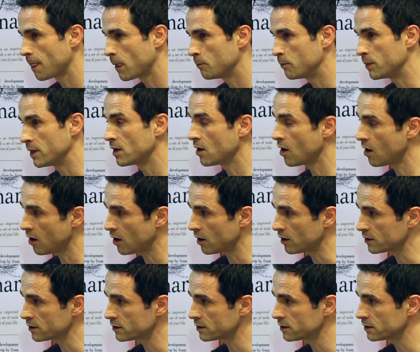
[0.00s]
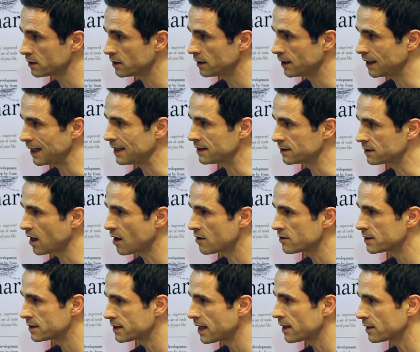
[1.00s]
because it's going
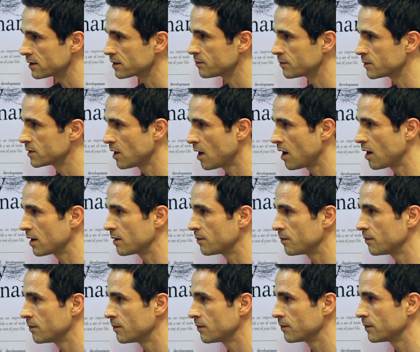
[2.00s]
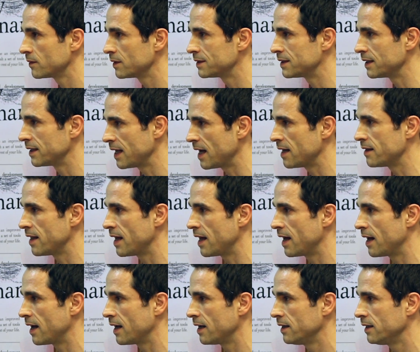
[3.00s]
to take some time to get
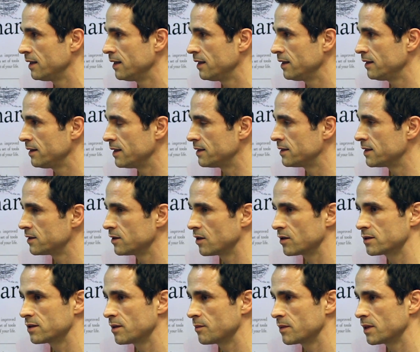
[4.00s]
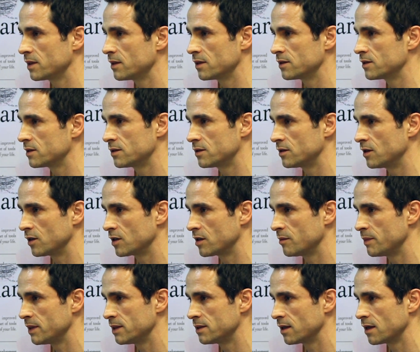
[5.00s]
there. This is not something that can
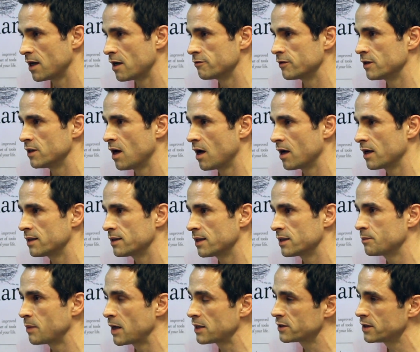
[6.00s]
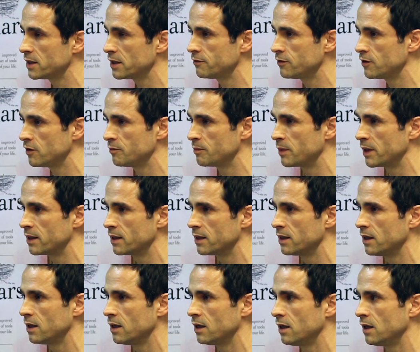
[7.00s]
be done overnight, especially if you've been
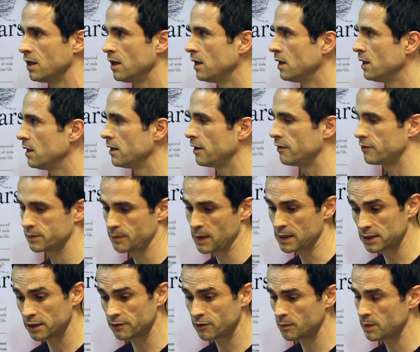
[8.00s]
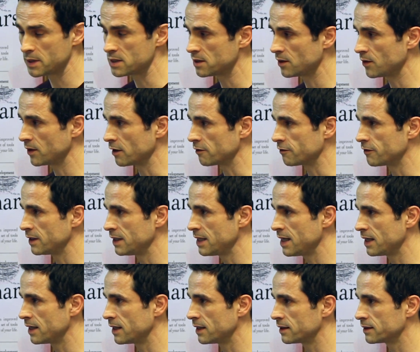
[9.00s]
doing it for
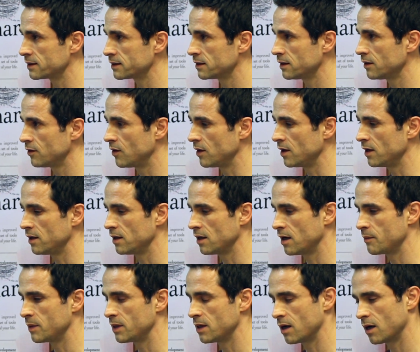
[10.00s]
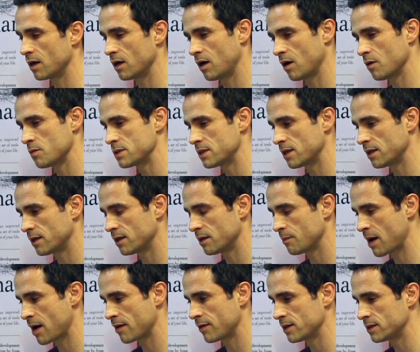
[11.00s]
years. I was thinking
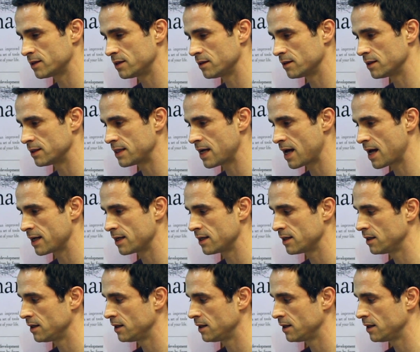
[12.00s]
about this the other day.